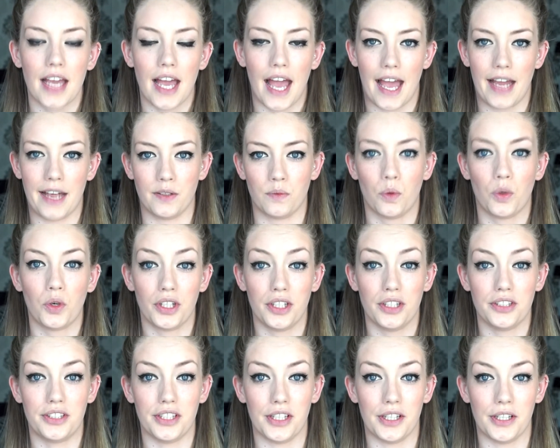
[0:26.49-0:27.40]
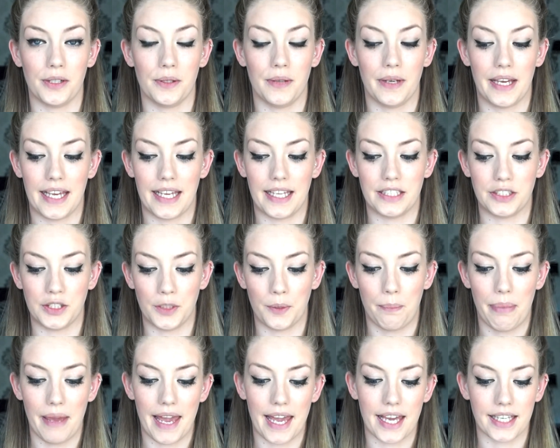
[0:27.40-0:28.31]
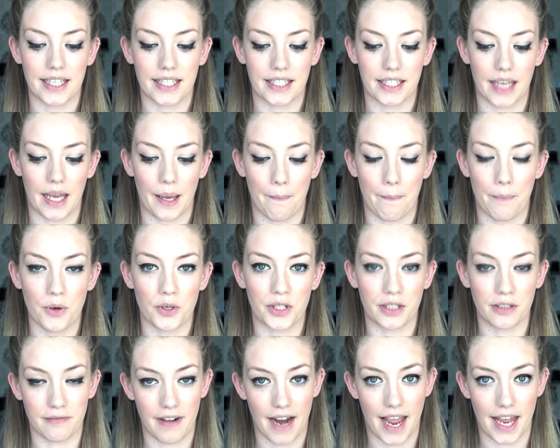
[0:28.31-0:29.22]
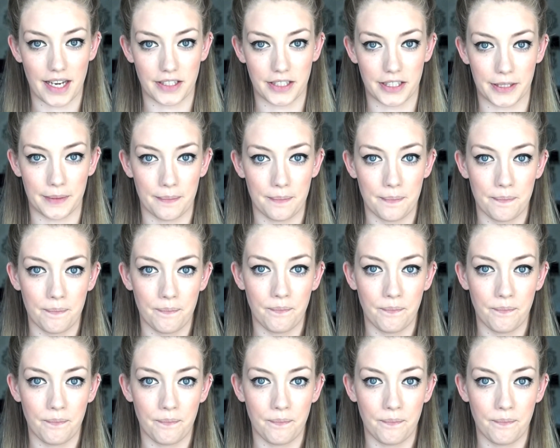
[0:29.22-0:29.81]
and what you do is you pick a book at random